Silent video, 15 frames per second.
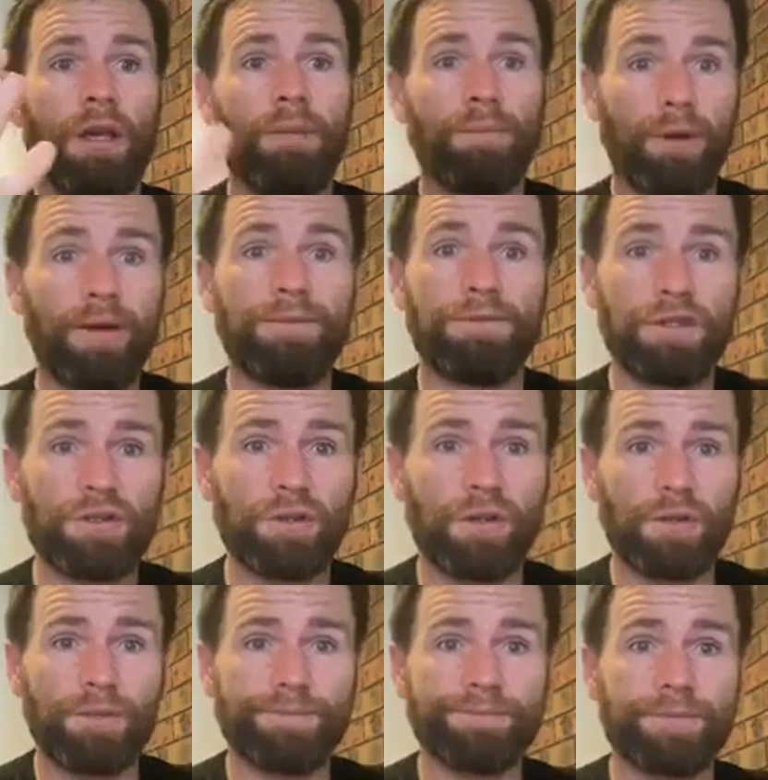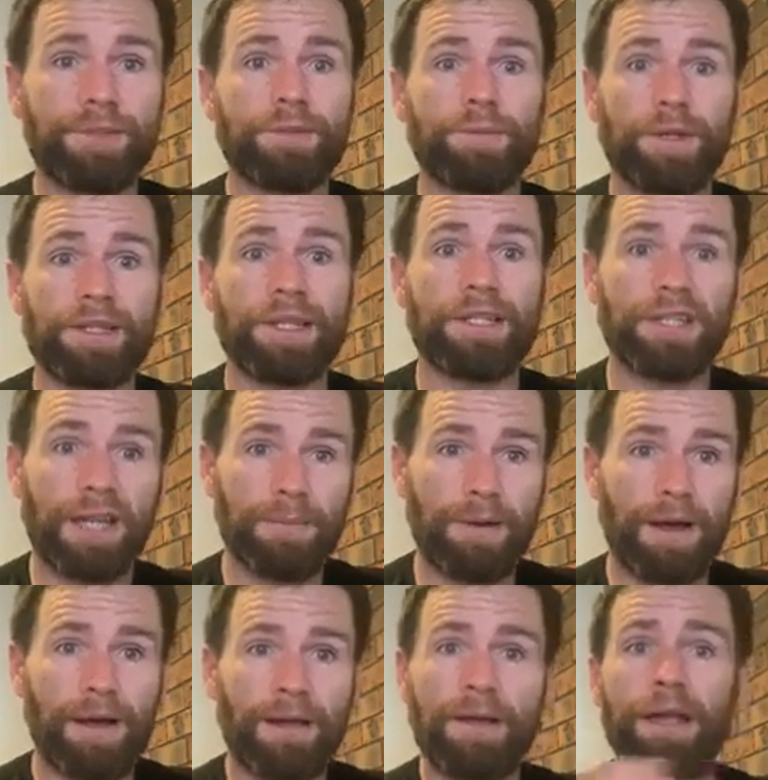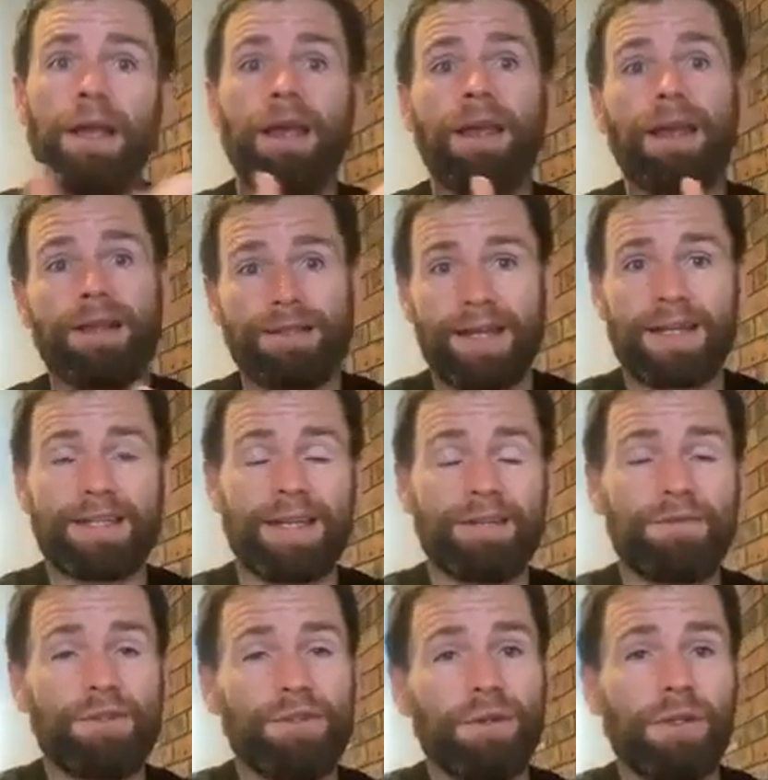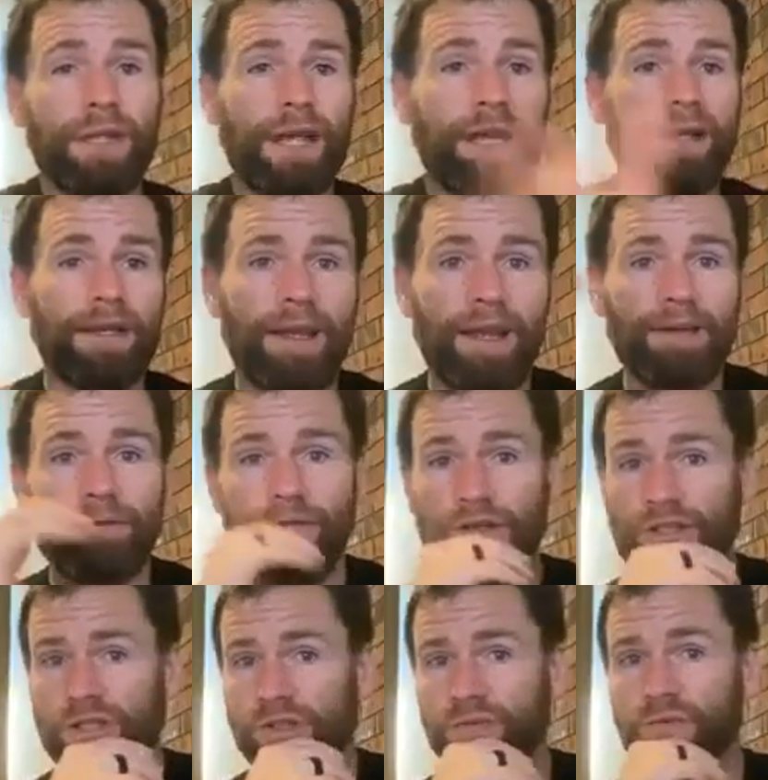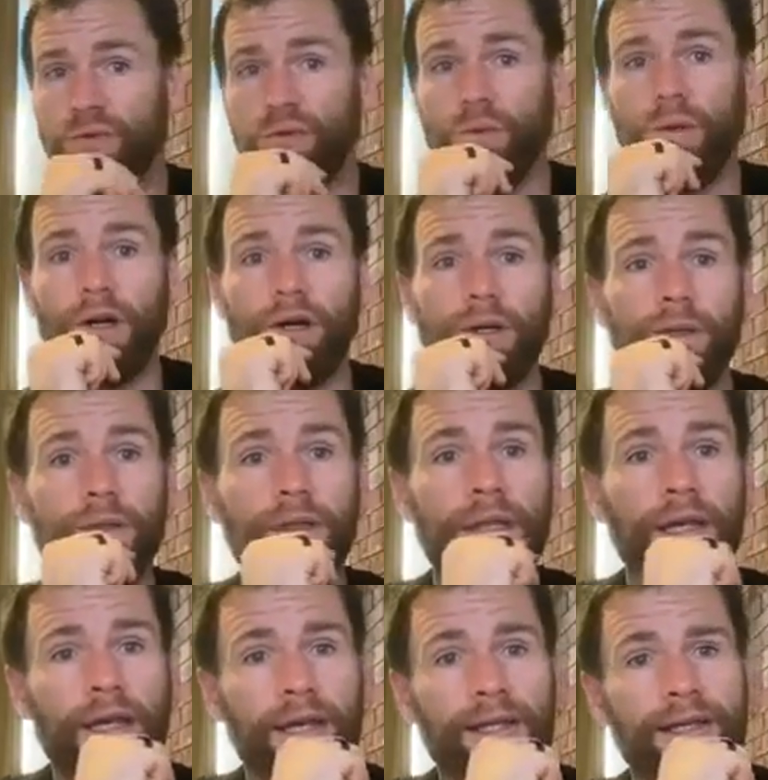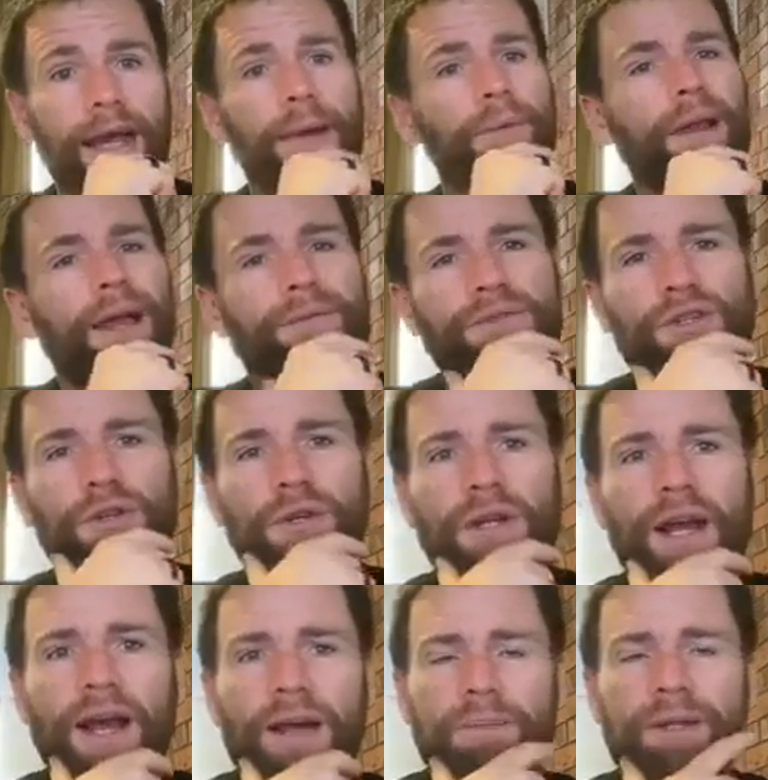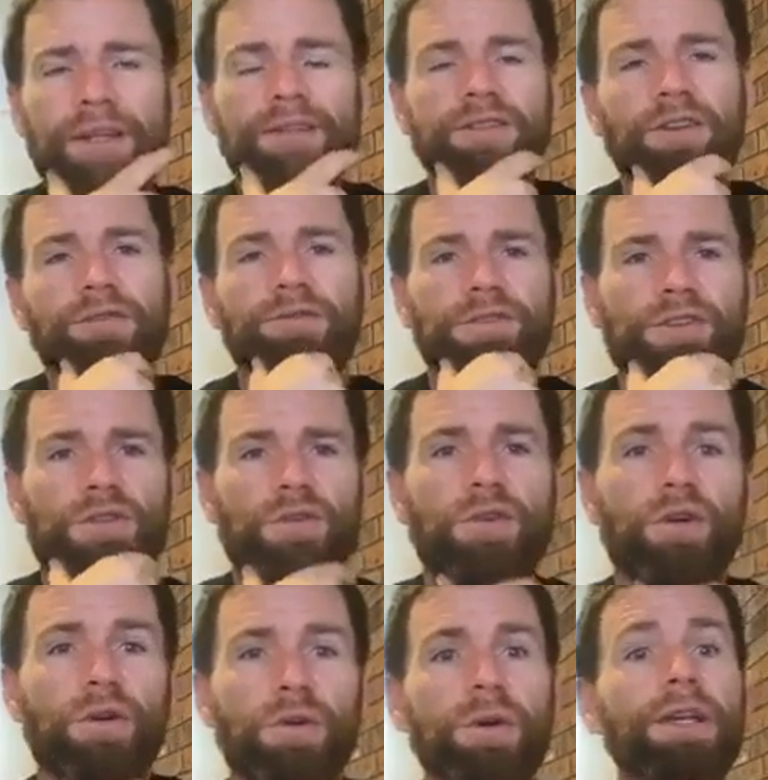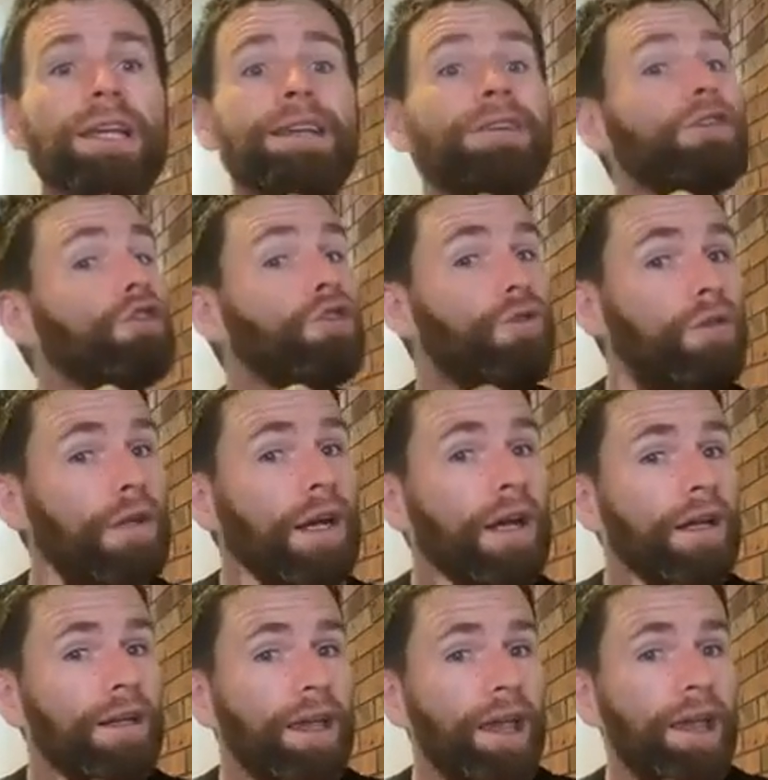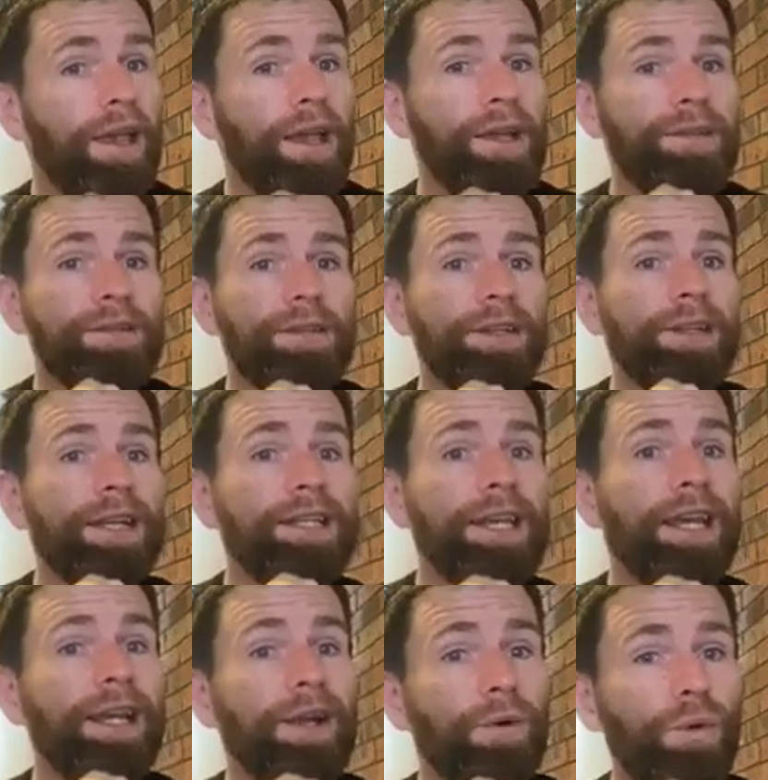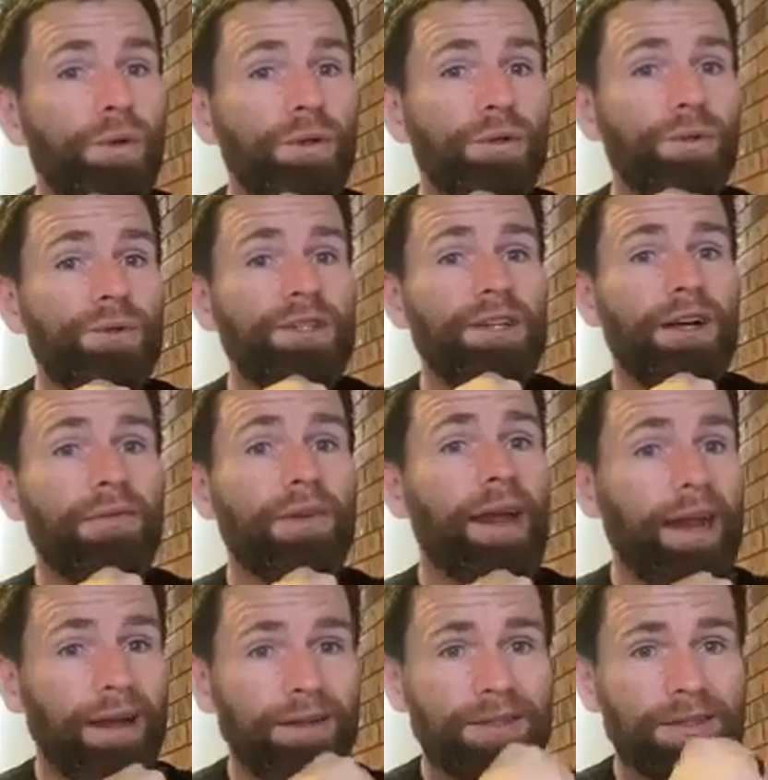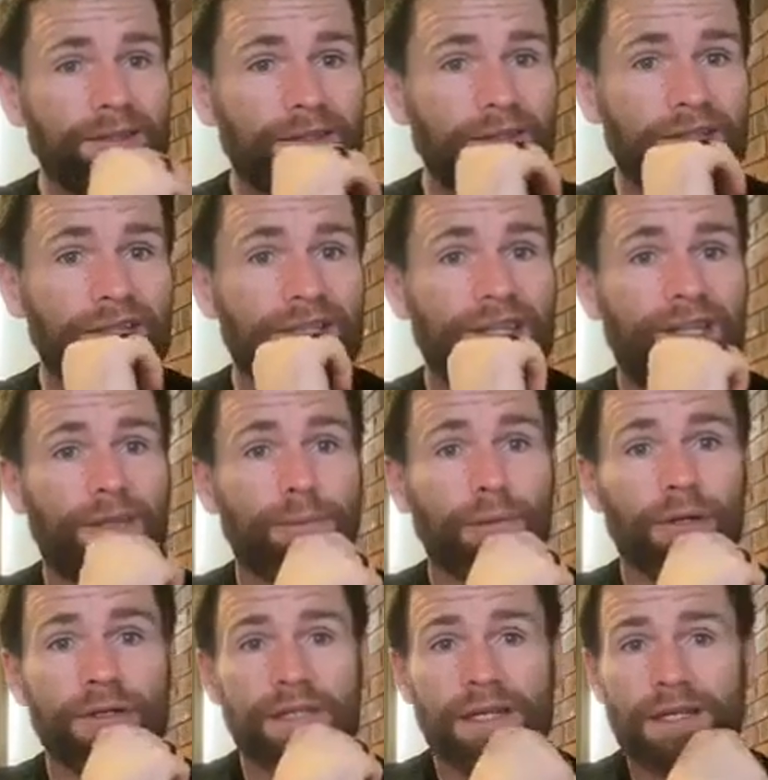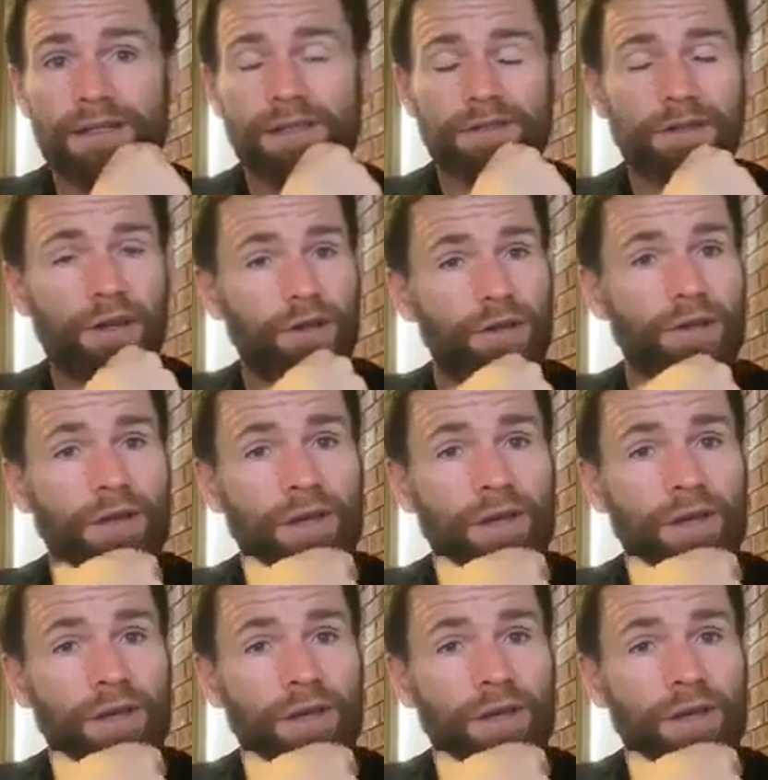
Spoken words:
buy fish oil because it works out cheaper, start taking fish oil again, and canned fish for a while. Cat will have tuna, but there's no fish oil in tuna cans. Like they take all the good stuff out. You just get the protein. So